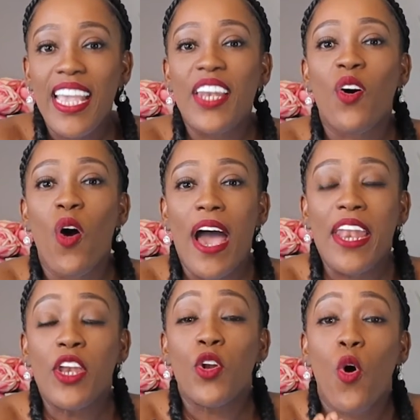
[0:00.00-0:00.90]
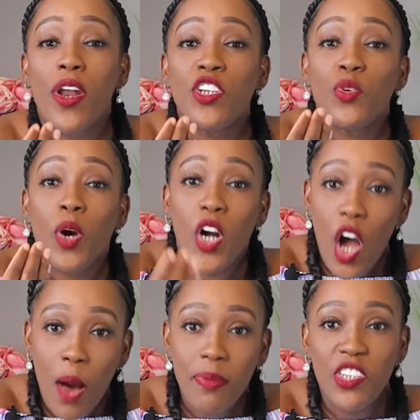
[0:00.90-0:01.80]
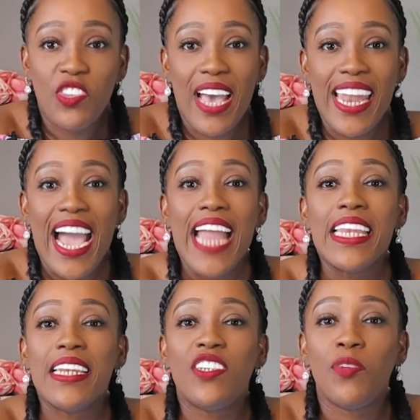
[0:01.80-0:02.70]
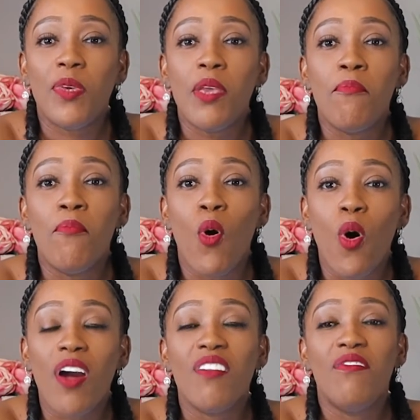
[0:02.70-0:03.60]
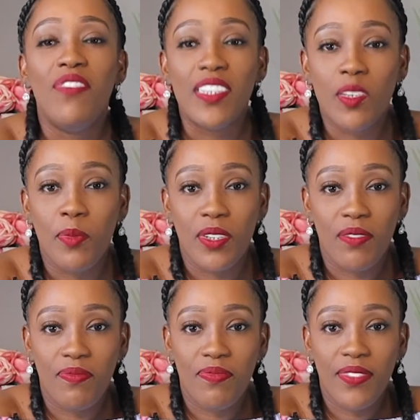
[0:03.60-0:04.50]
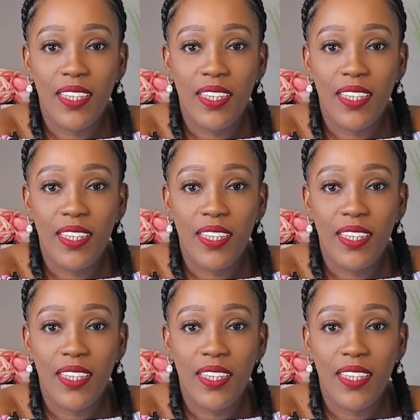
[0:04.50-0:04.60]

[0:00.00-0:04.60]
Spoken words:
And in order to accomplish that, I needed to be more visible.